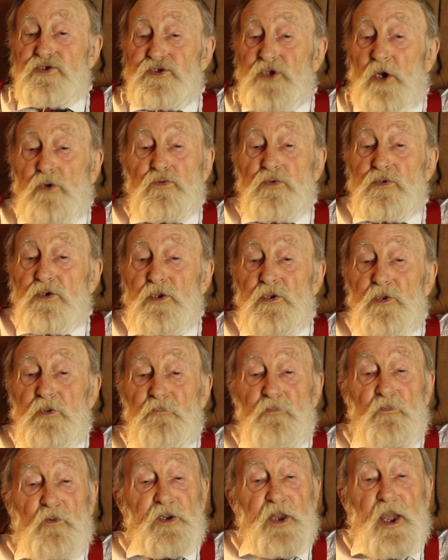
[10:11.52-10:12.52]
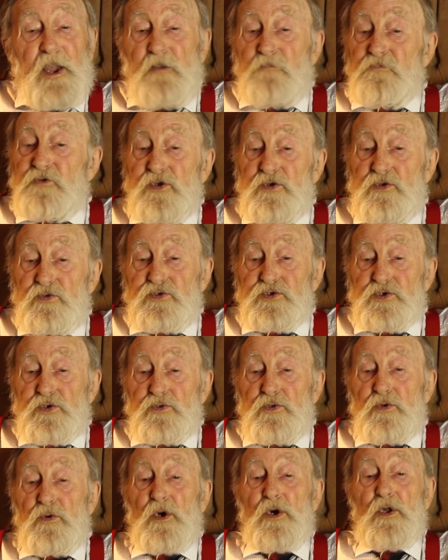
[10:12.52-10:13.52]
Don't, whatever you
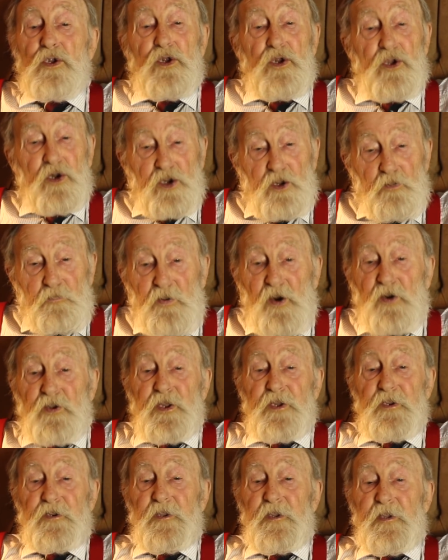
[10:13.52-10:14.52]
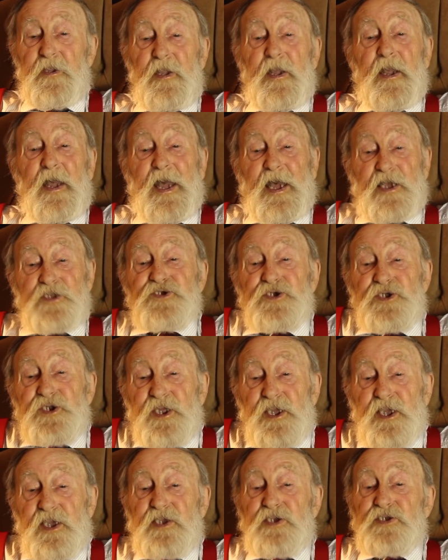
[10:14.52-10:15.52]
do, look upon it as an
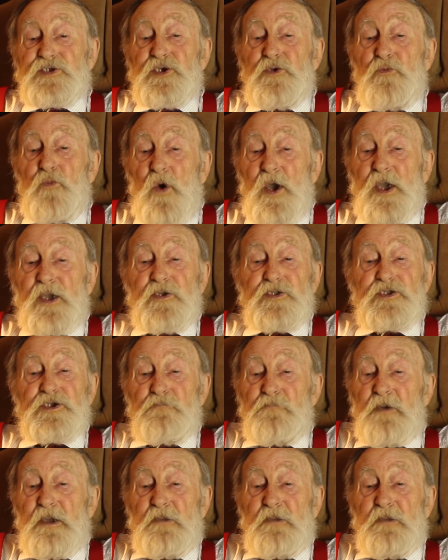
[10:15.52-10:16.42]
easy way to